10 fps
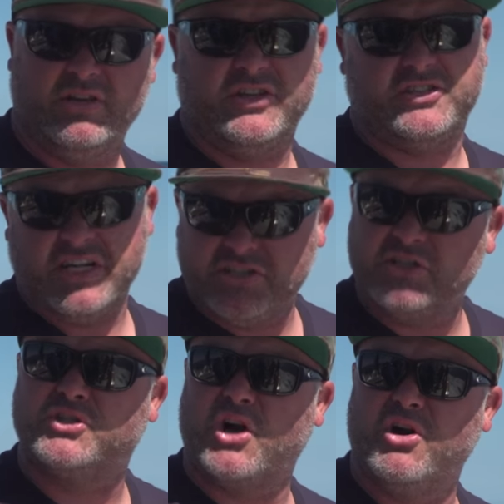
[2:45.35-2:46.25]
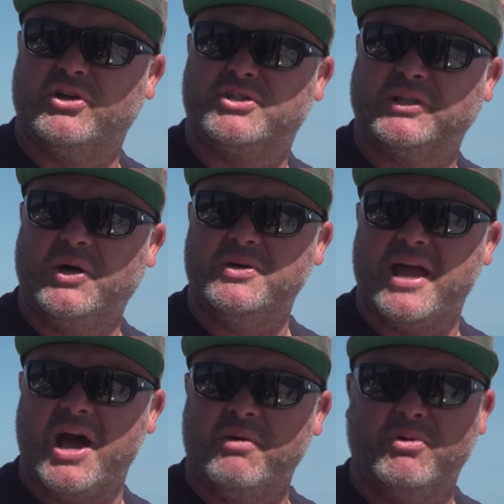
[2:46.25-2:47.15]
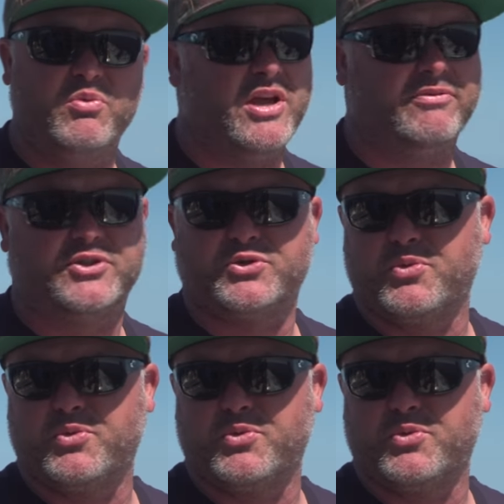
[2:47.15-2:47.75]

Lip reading: The season's starting to slow down, but we have